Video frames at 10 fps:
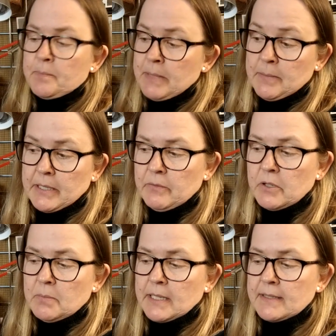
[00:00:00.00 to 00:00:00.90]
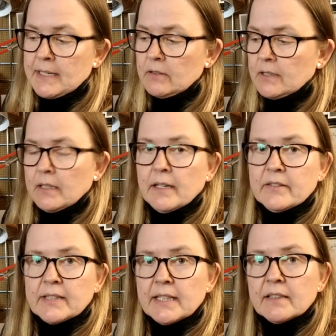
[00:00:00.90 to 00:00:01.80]
maybe I will, but I doubt that I'll
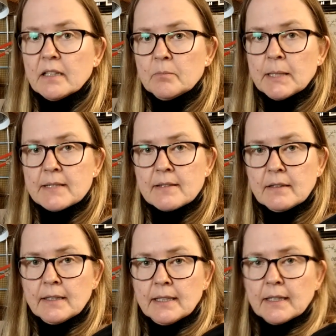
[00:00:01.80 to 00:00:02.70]
have that done by Sunday.